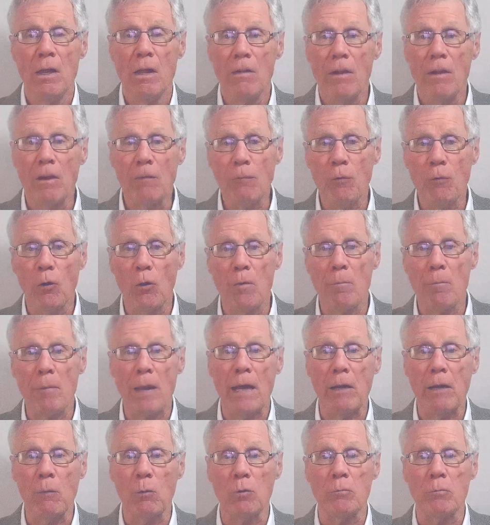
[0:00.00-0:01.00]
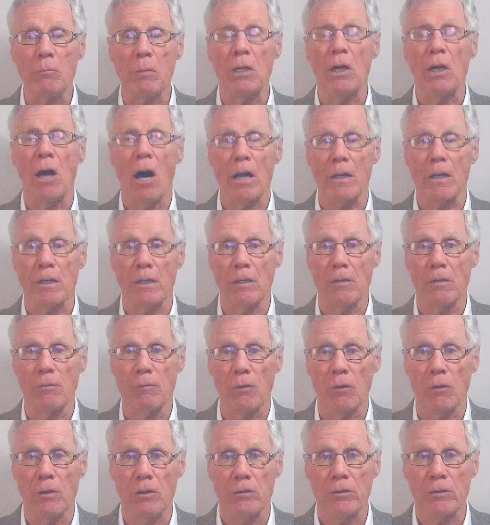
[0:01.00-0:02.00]
Therefore, the bank wouldn't be audited
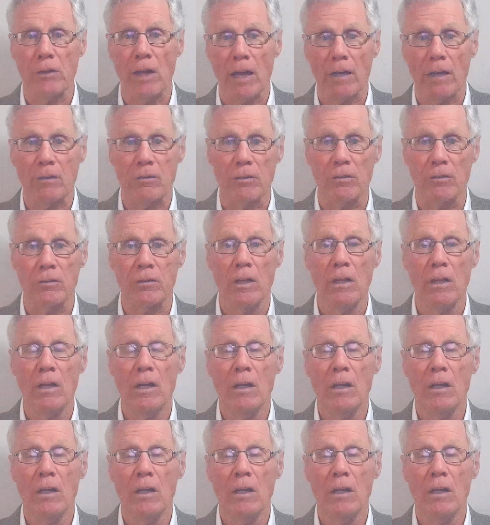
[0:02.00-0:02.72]
for these taxes.